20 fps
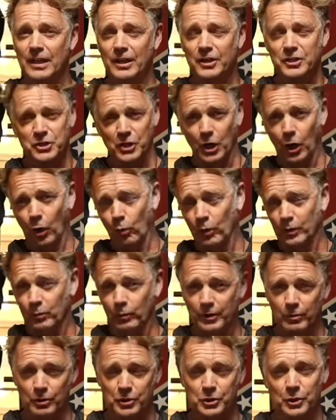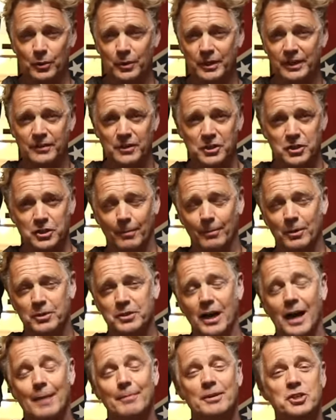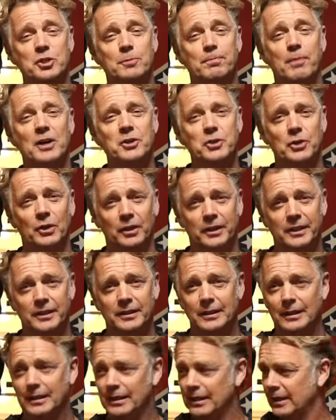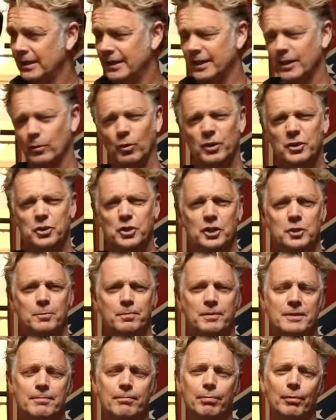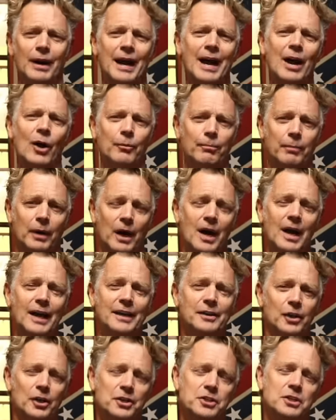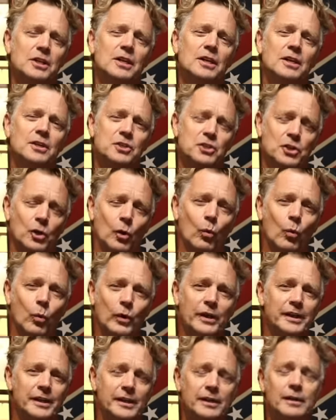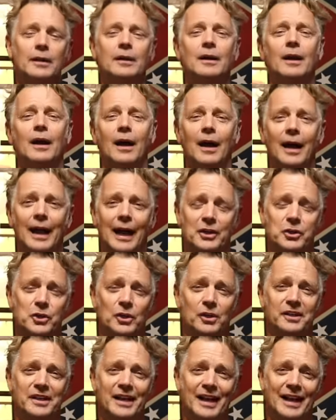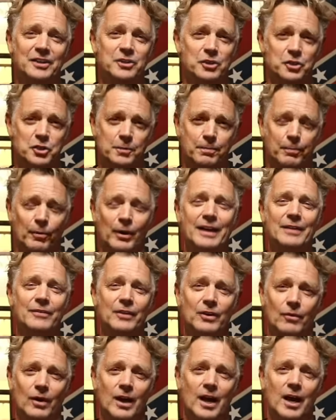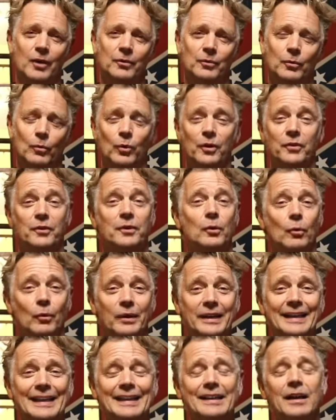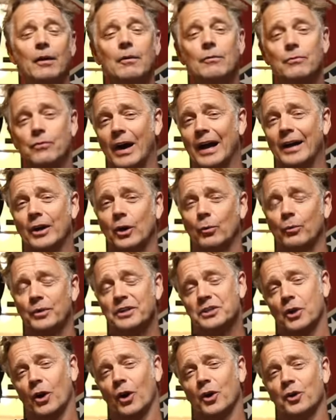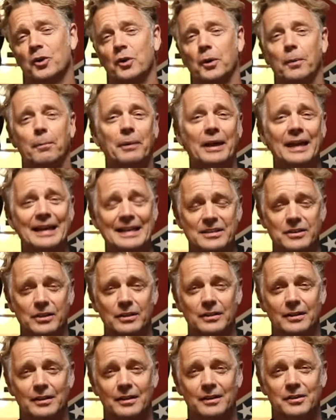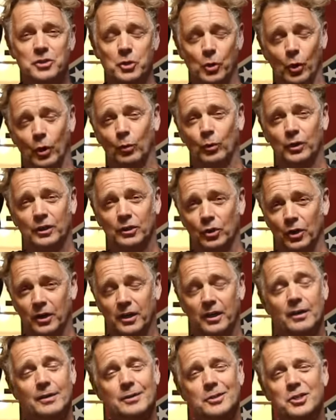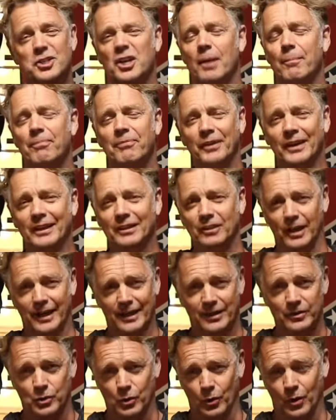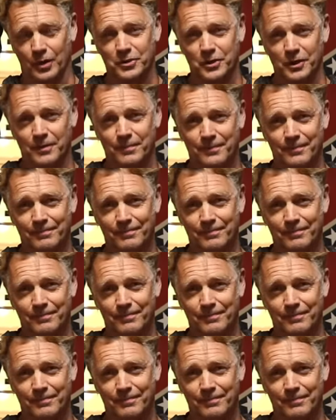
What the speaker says: So when we were shooting in the summertime especially, it would just be brown behind us, so we actually had to spray the ground with green fire retardant paint so it would look something like Georgia.